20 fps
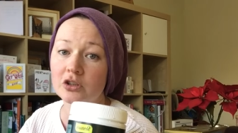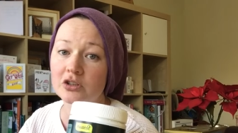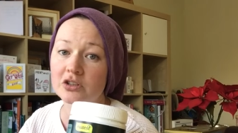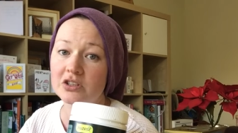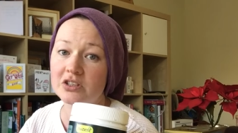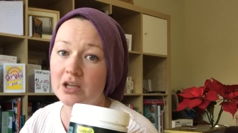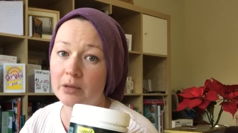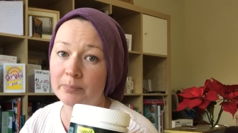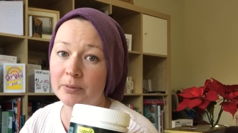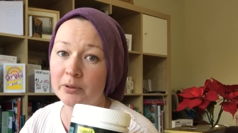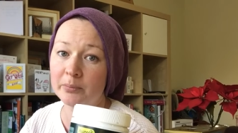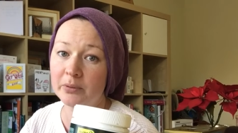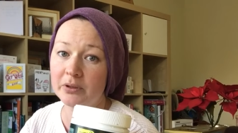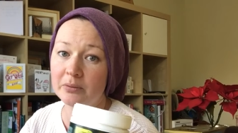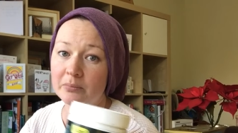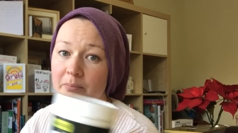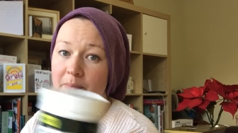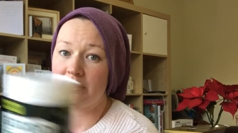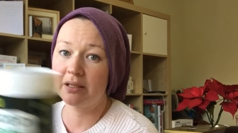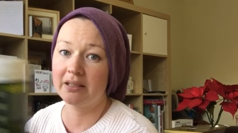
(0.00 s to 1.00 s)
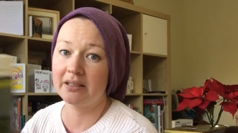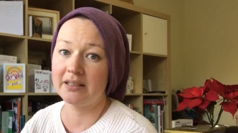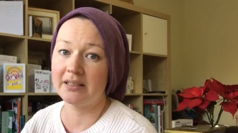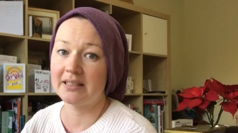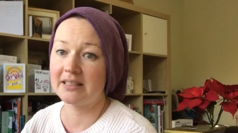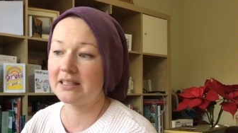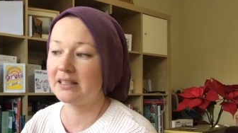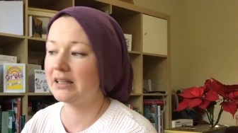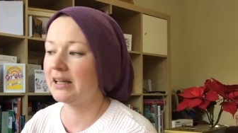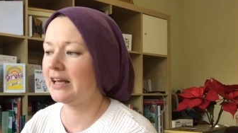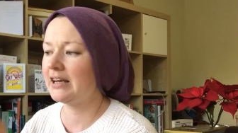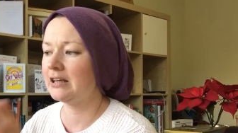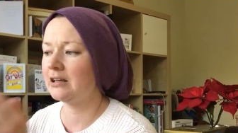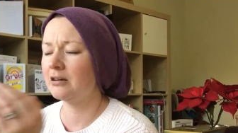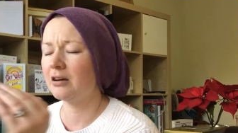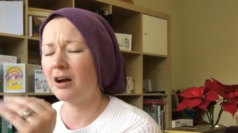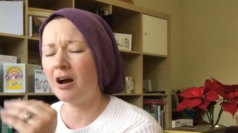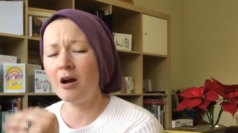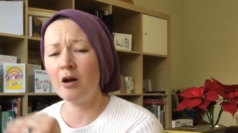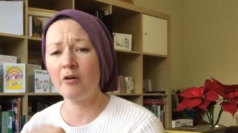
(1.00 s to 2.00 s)
supplement because
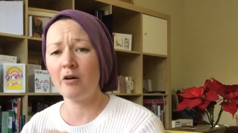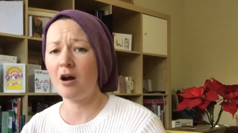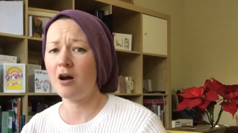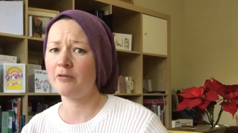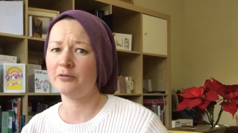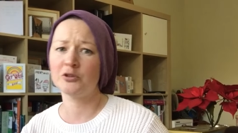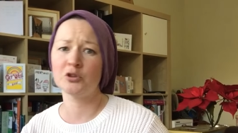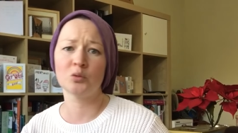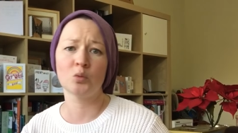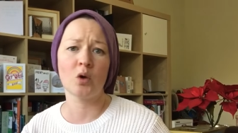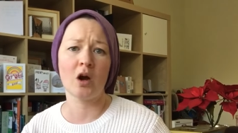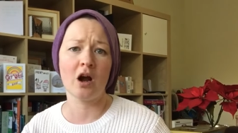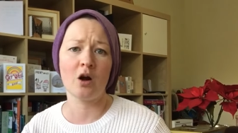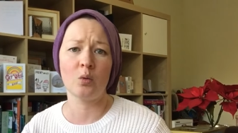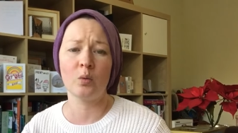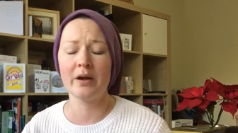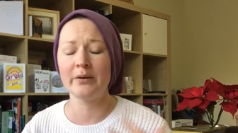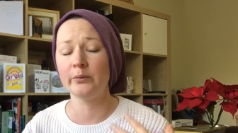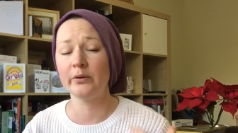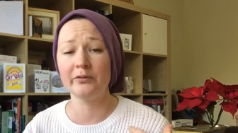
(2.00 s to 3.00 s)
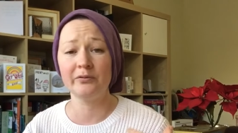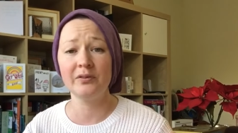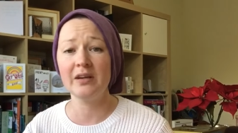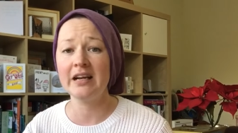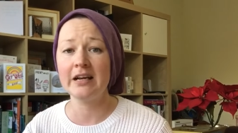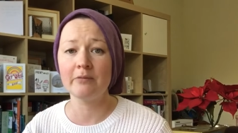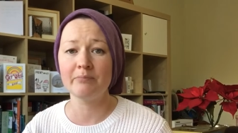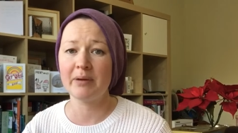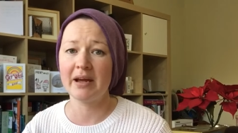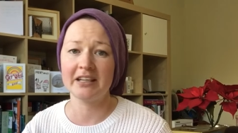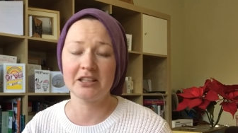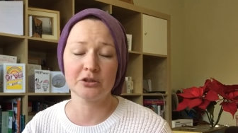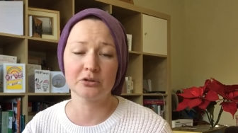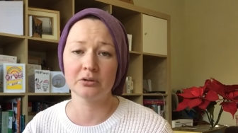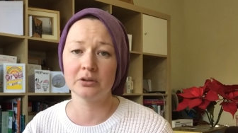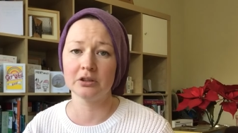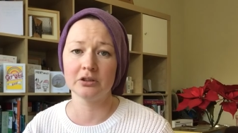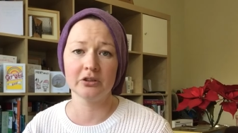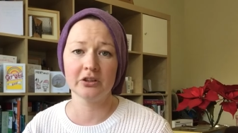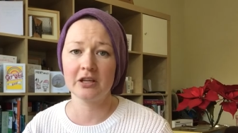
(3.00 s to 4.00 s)
then oh, after a while when we're feeling
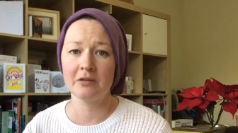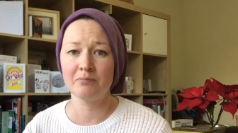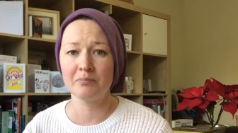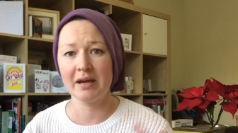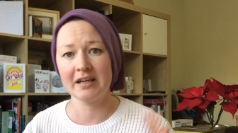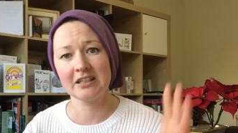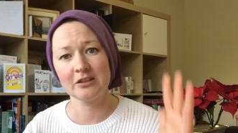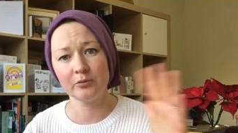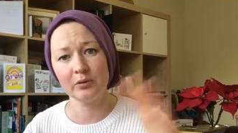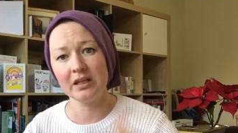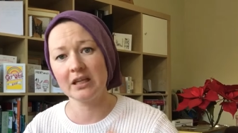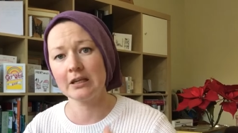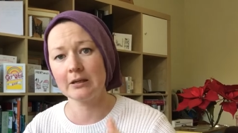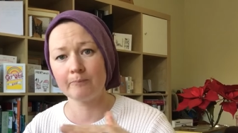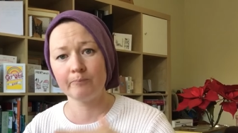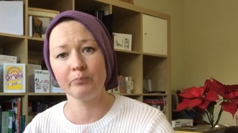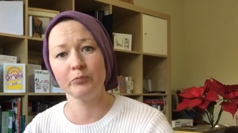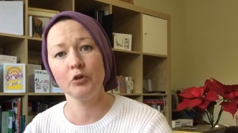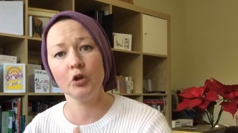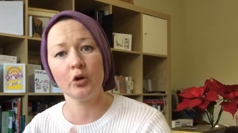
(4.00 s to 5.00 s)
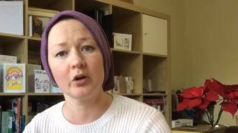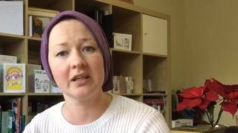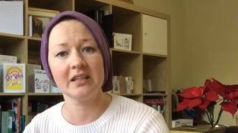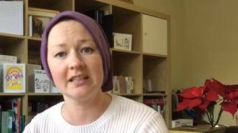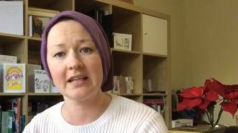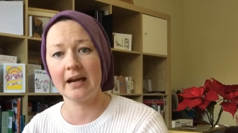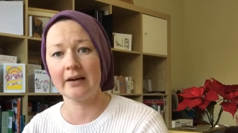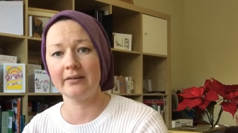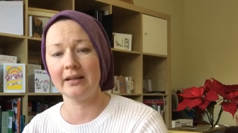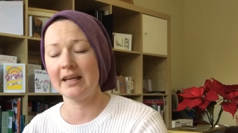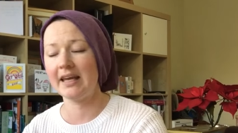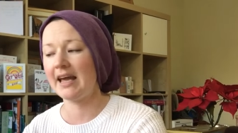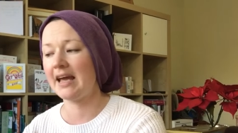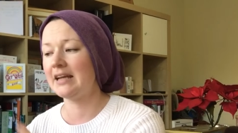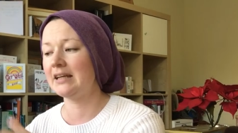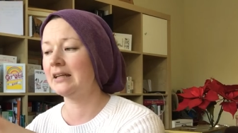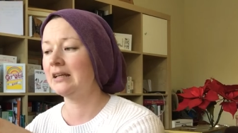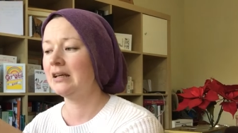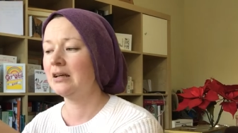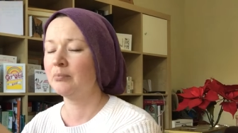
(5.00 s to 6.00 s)
better and looking better we can knock it down
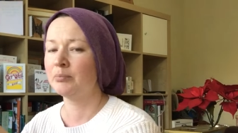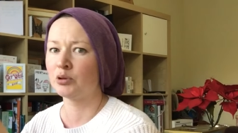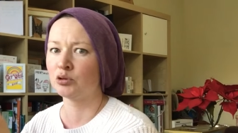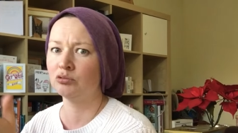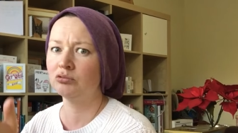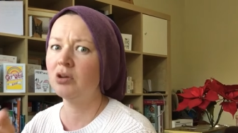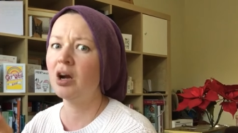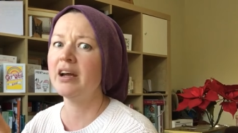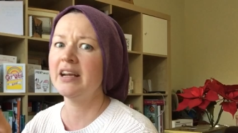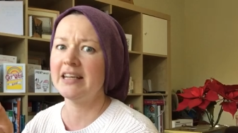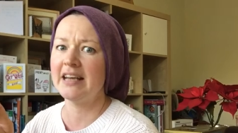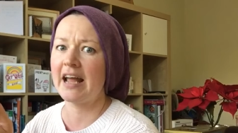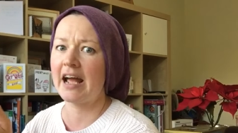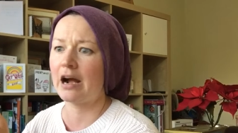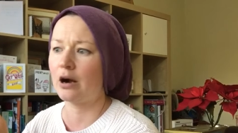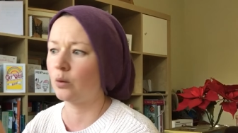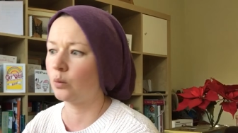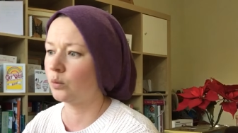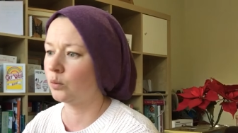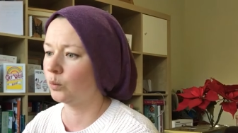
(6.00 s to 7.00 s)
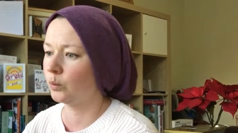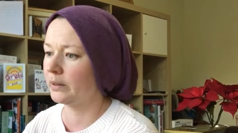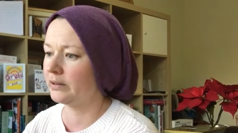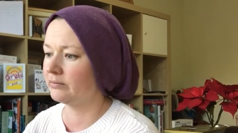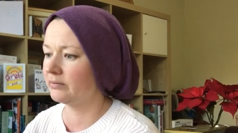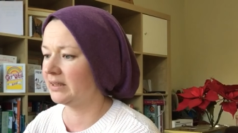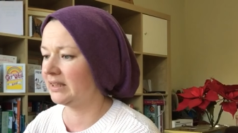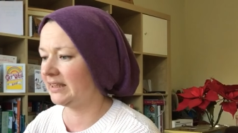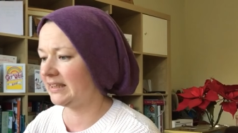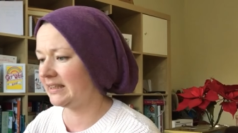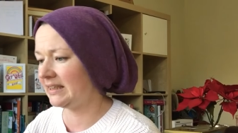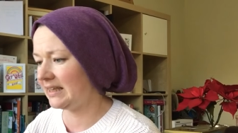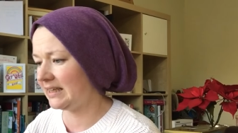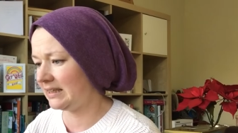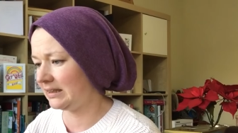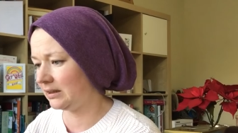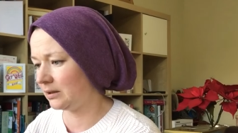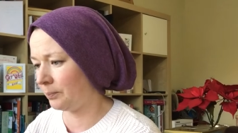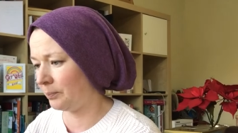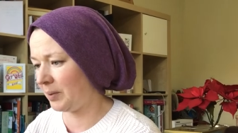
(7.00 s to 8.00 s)
again but right now we really
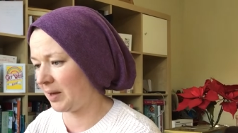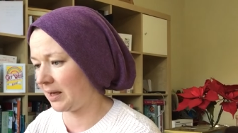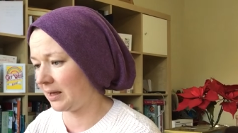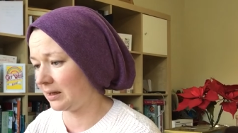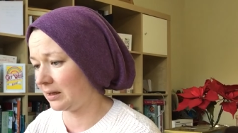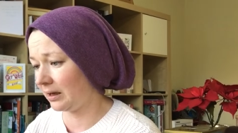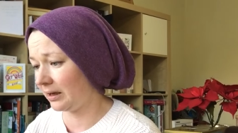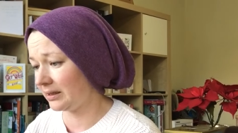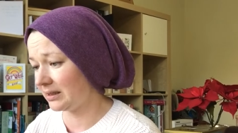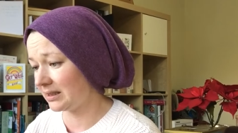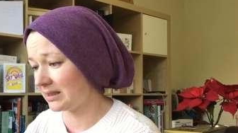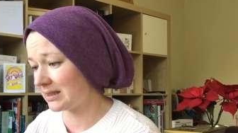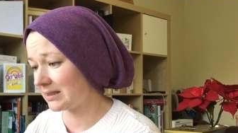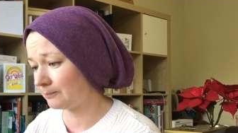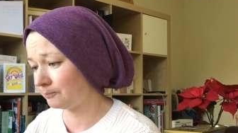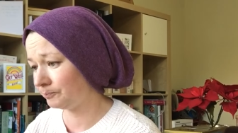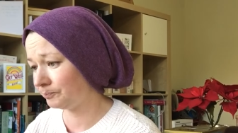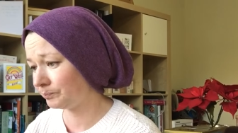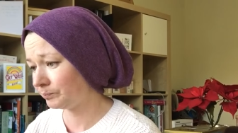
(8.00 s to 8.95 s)
need the big guns